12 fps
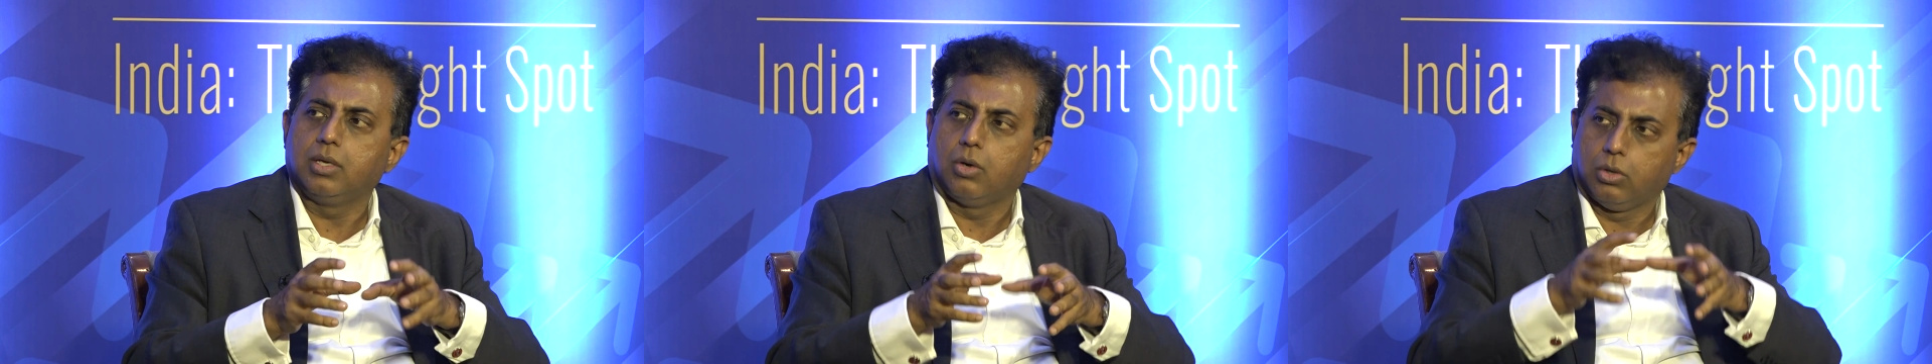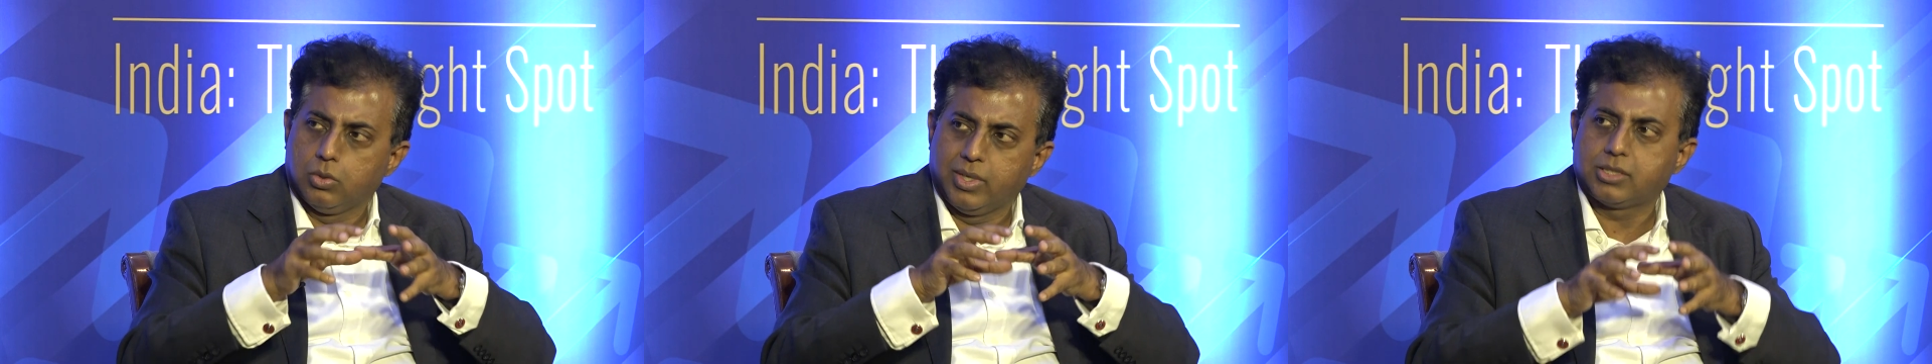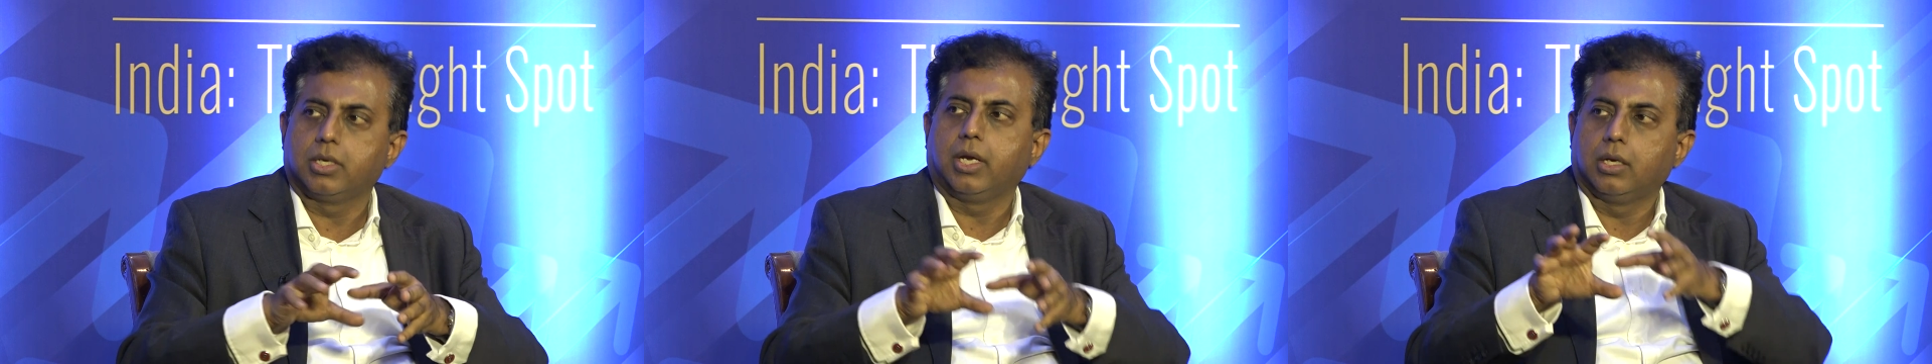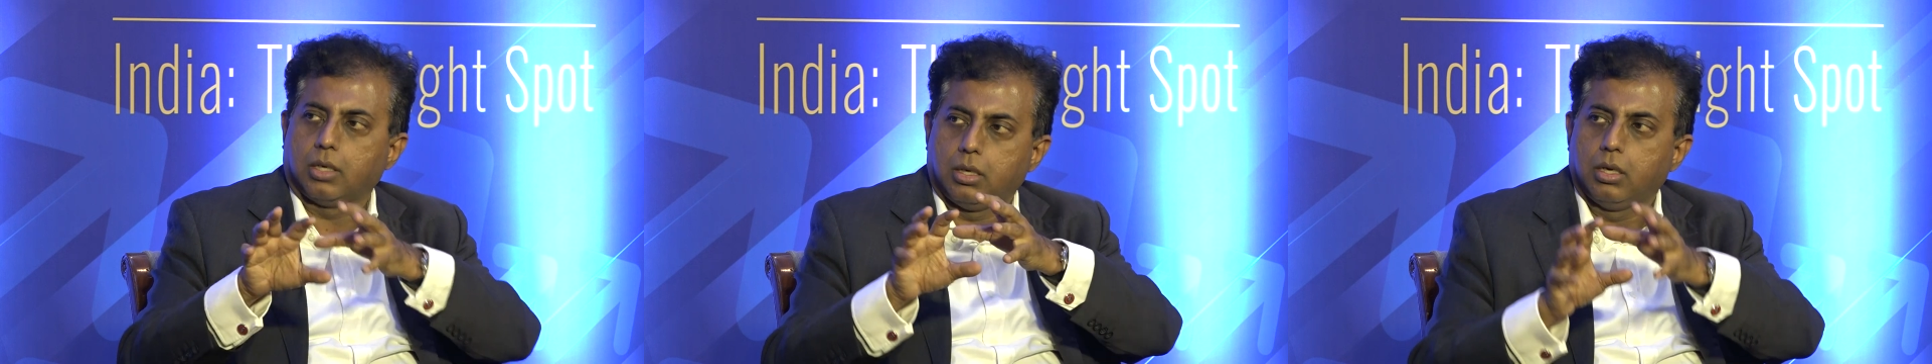always
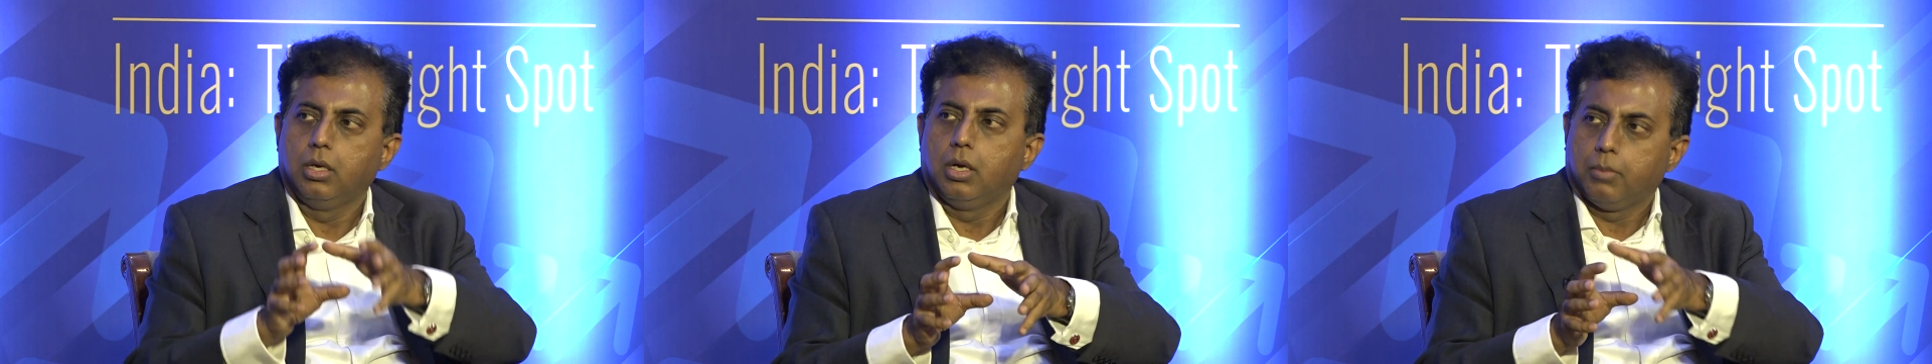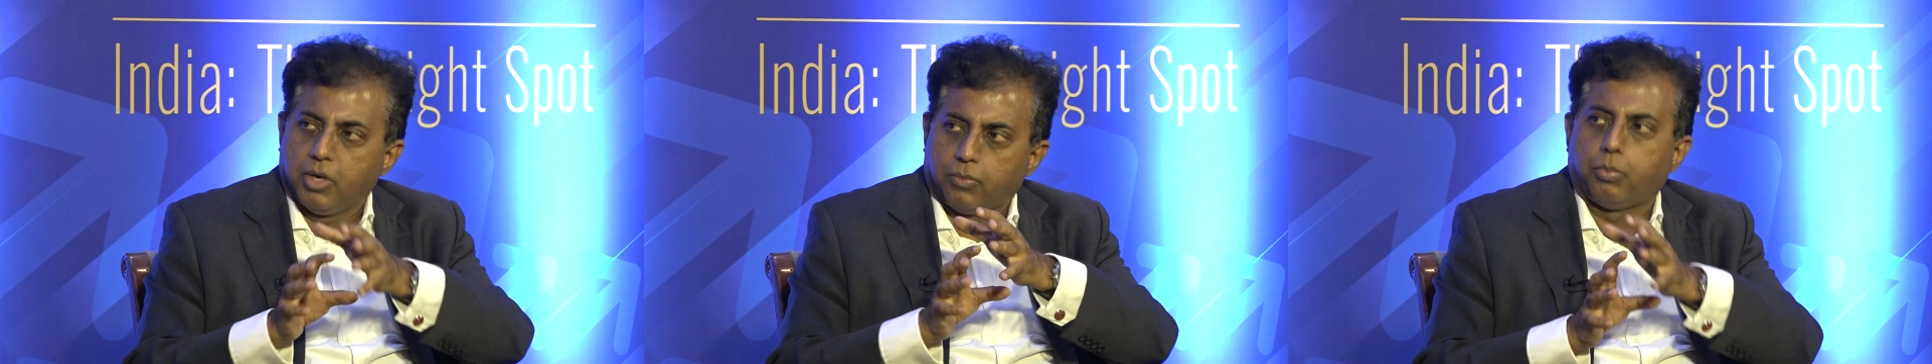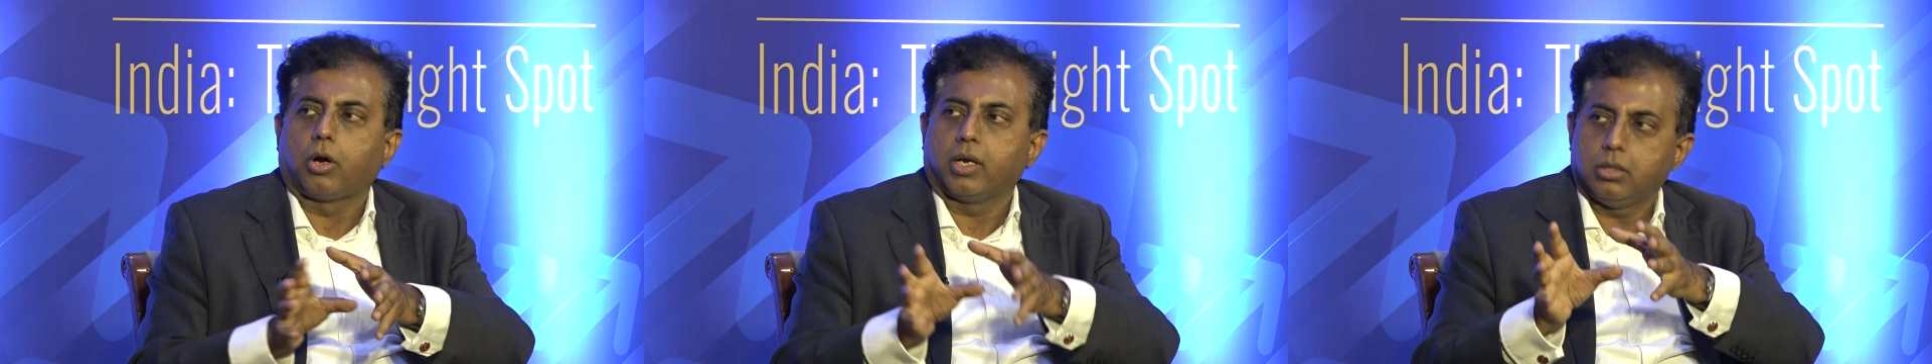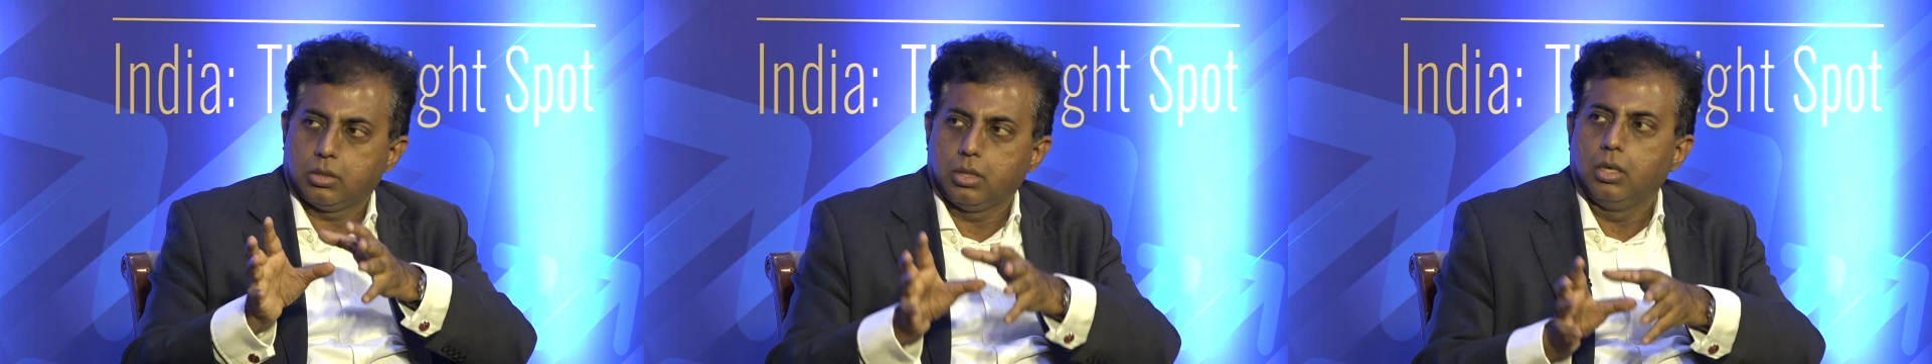create a bit of
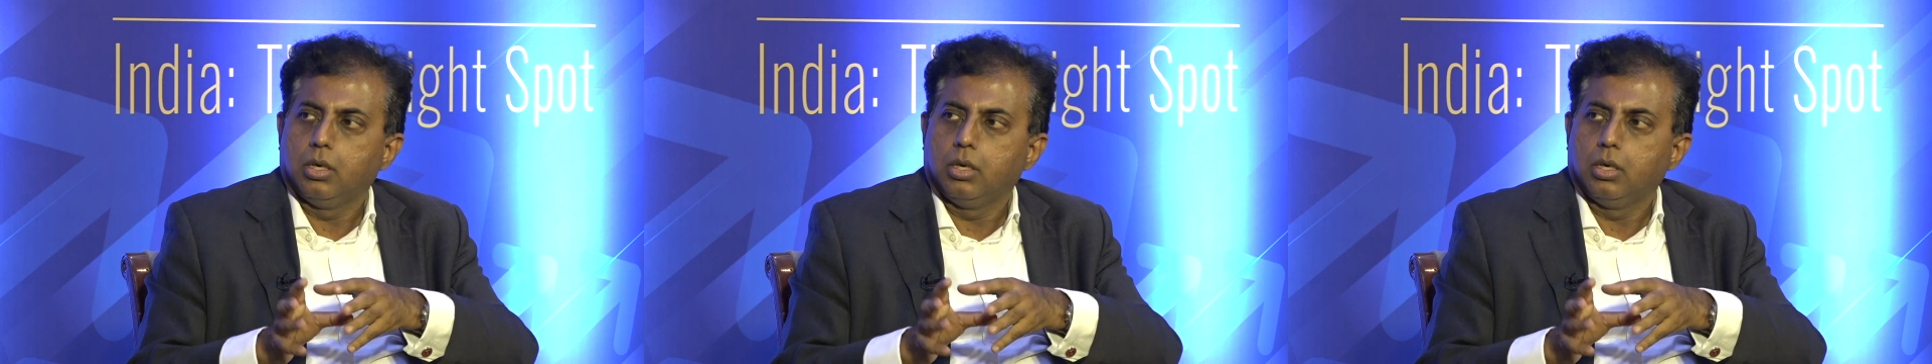pocket.